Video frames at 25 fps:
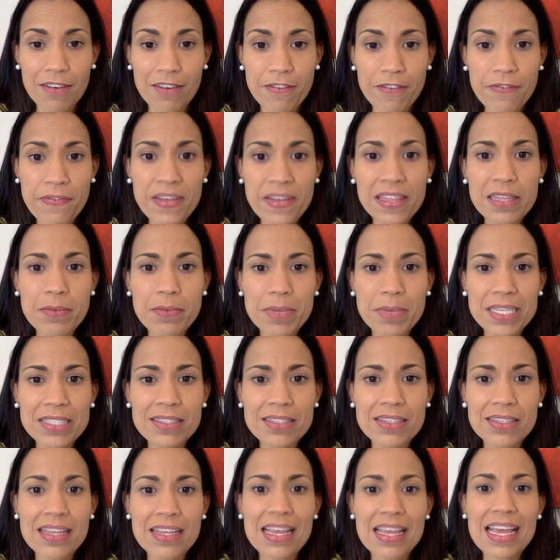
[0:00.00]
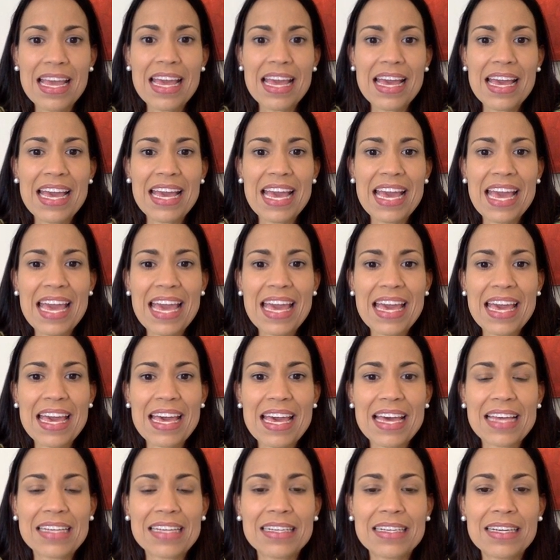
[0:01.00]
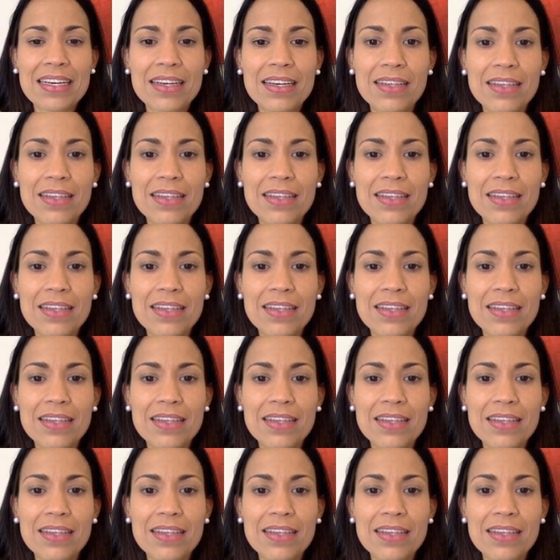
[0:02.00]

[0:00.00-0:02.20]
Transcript: filament and